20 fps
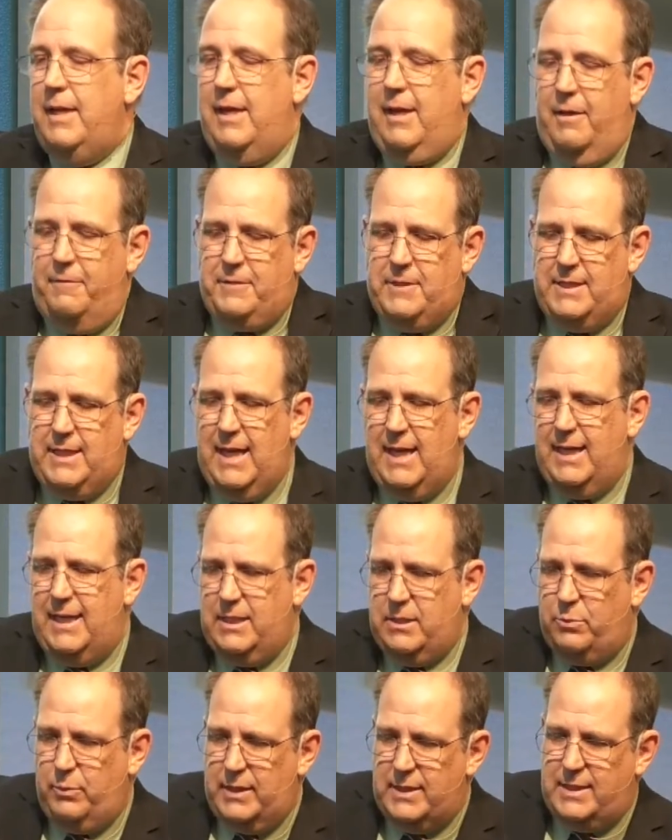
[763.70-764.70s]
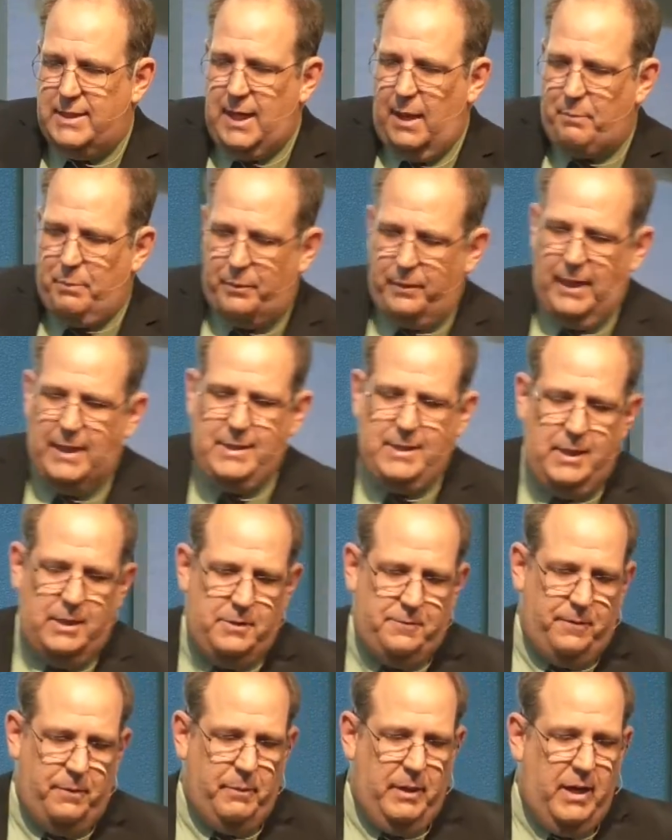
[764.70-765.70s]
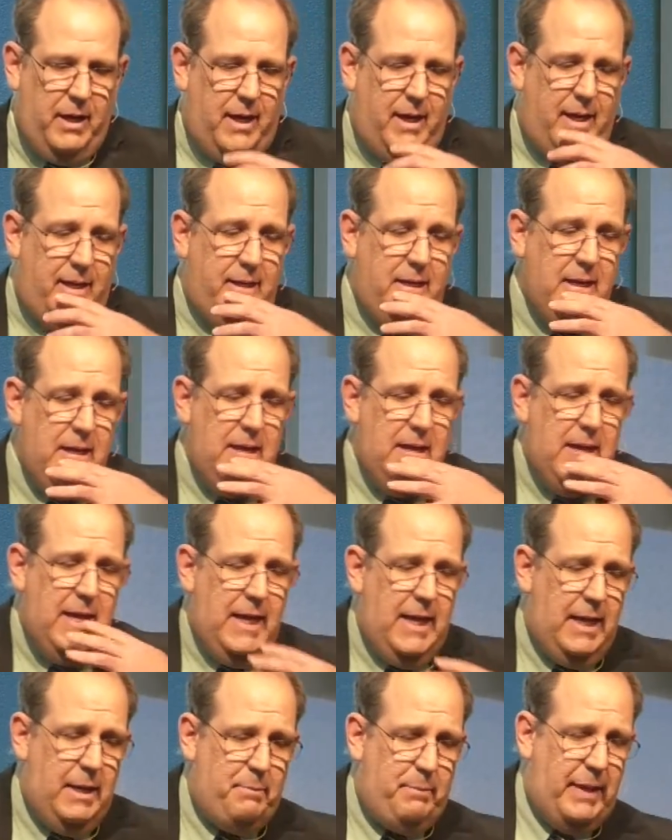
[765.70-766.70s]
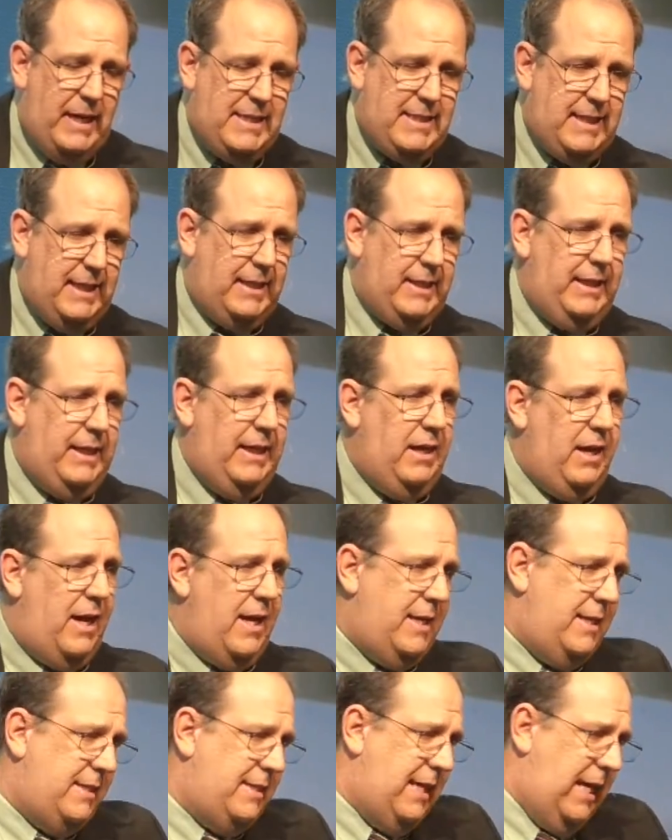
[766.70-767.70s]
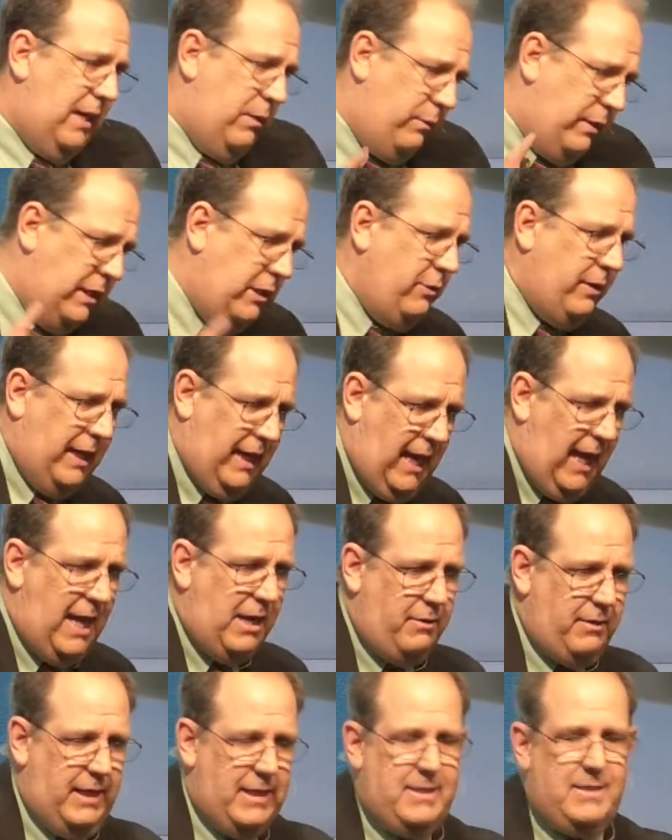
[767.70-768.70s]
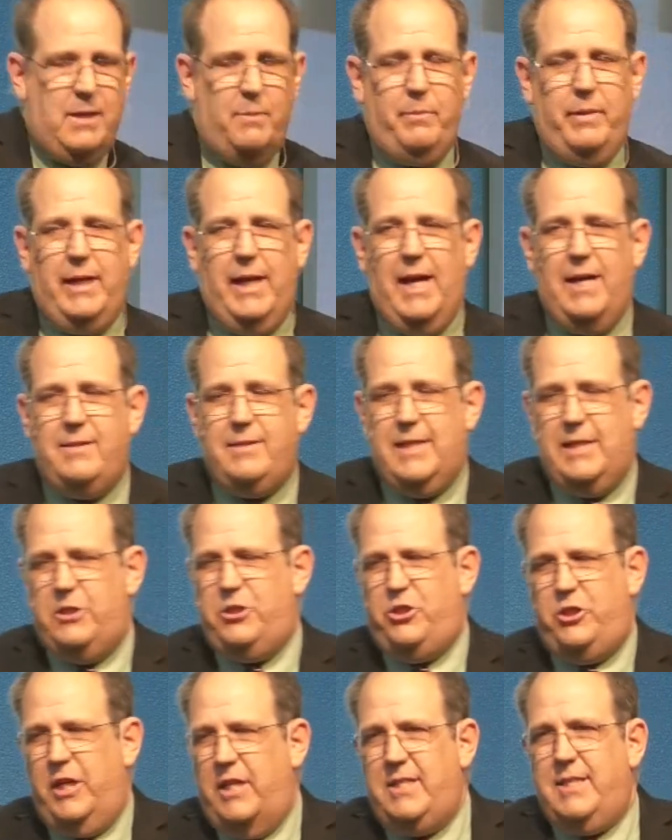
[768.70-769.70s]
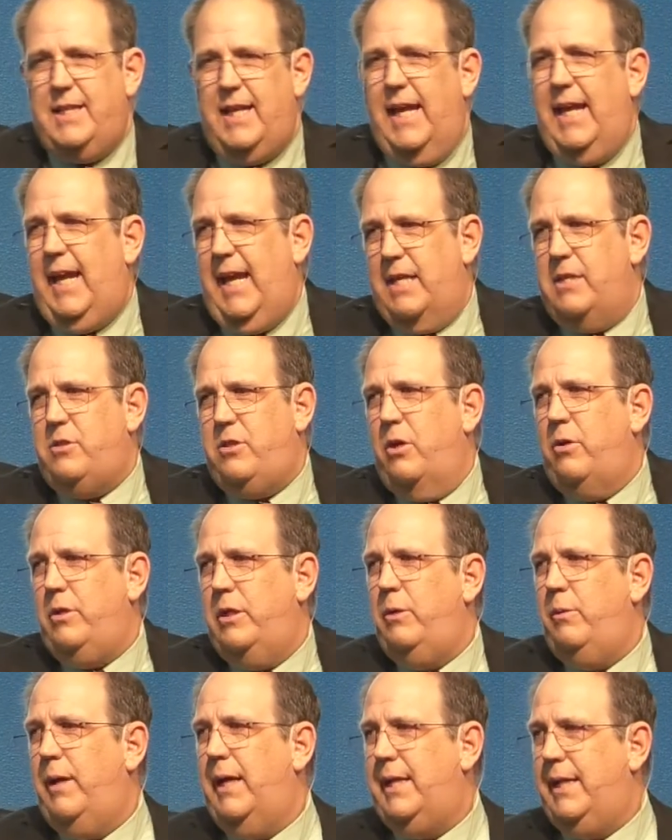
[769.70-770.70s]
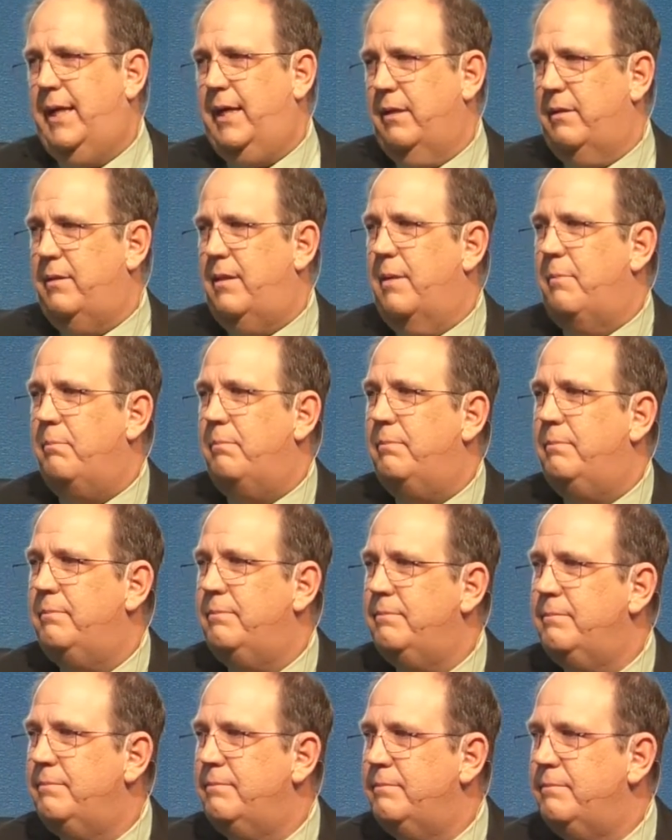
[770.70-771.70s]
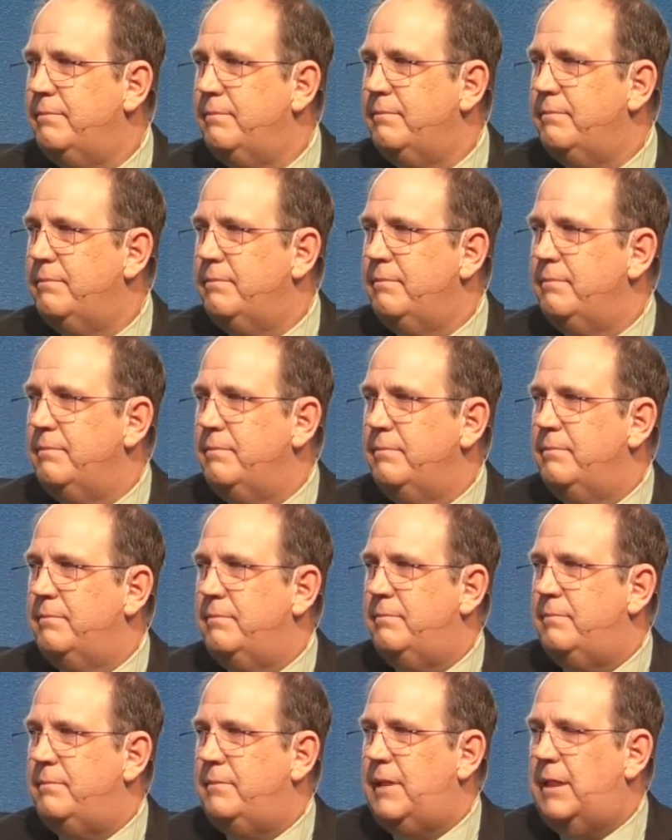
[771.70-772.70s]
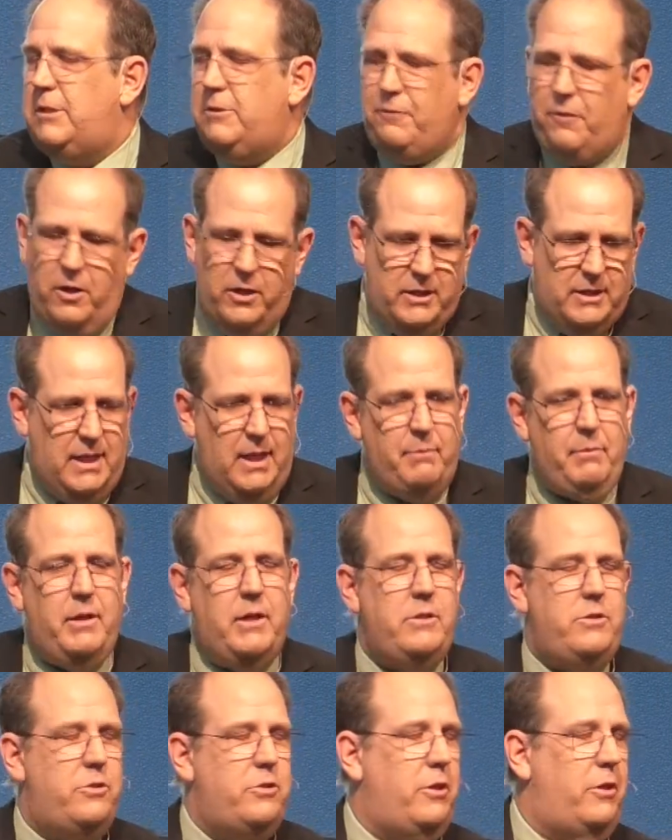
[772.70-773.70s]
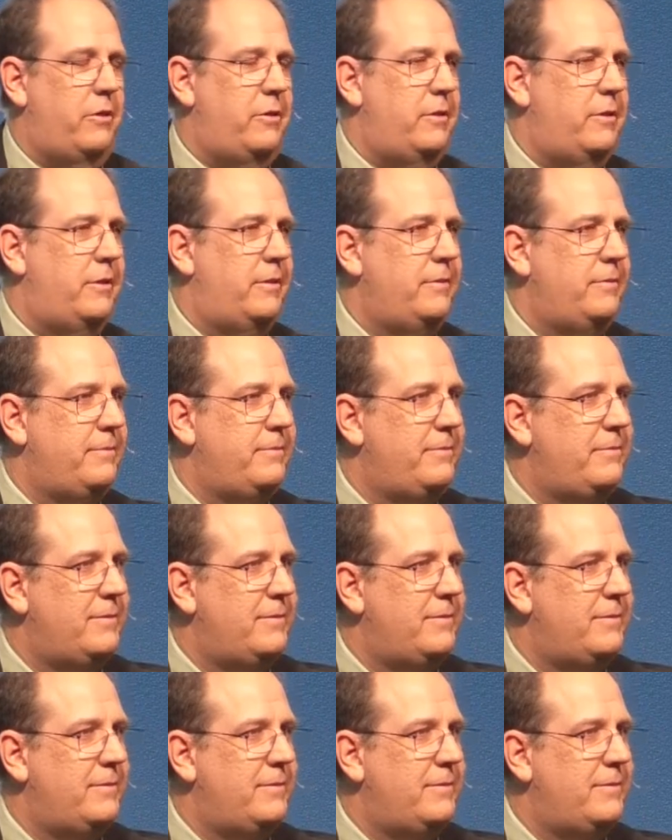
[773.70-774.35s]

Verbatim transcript: If sin is what separates us from God, eh, basically, God is saying when you get angry at somebody else, it's just like as though you had killed them, as far as I'm concerned.